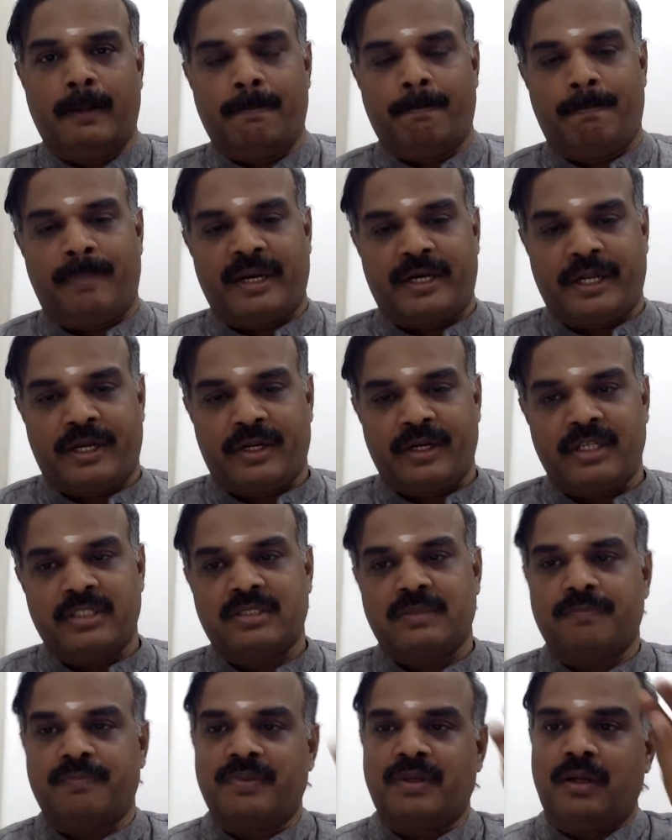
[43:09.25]
Particulars,
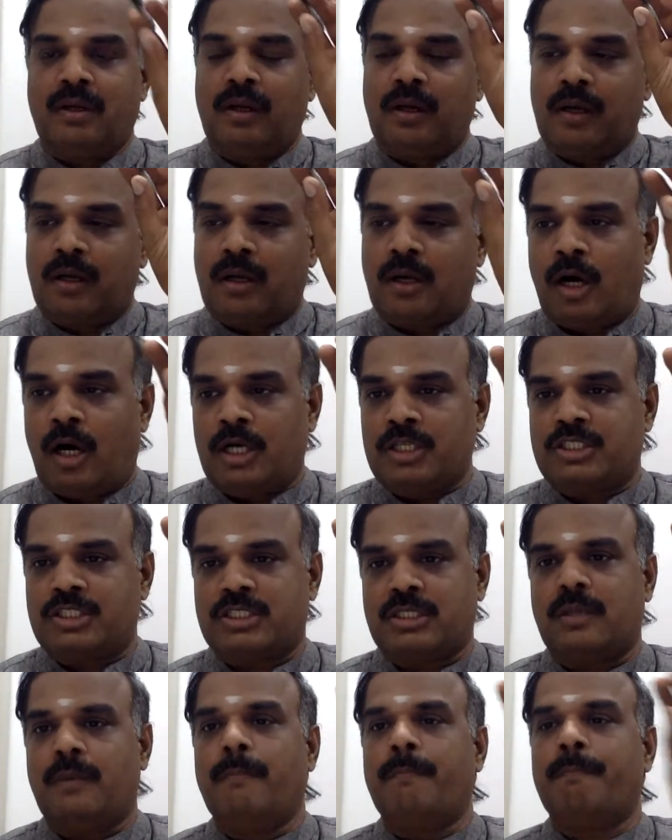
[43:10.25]

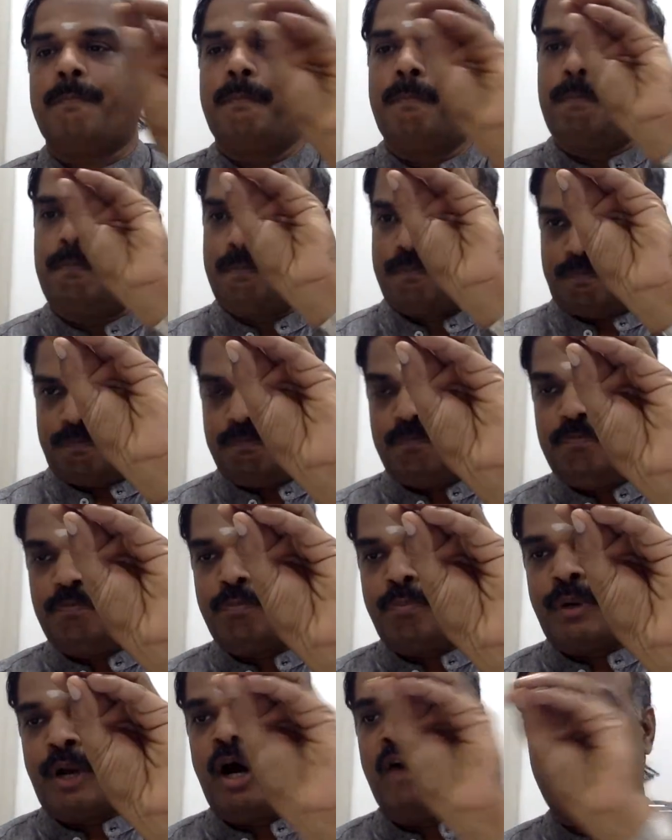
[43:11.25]
cost,
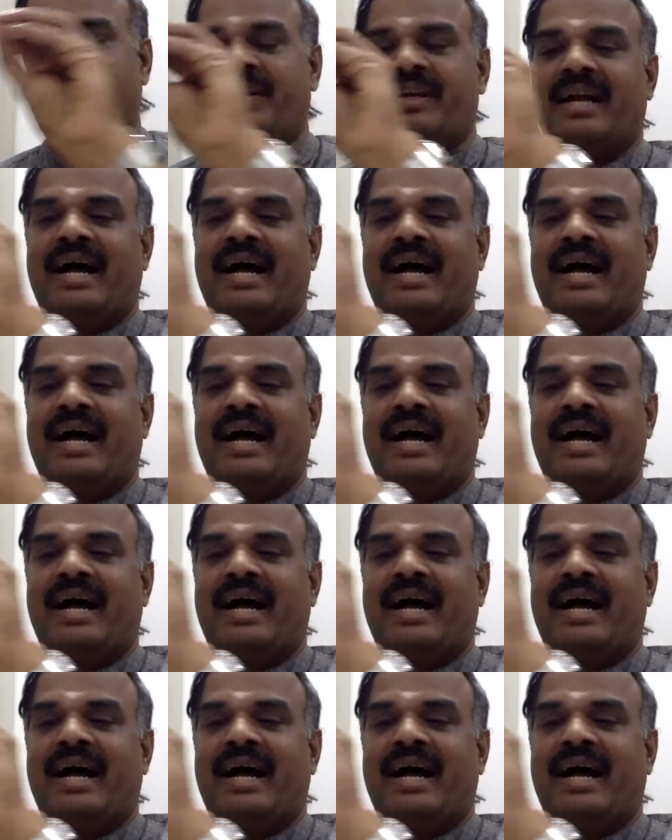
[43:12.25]
profit,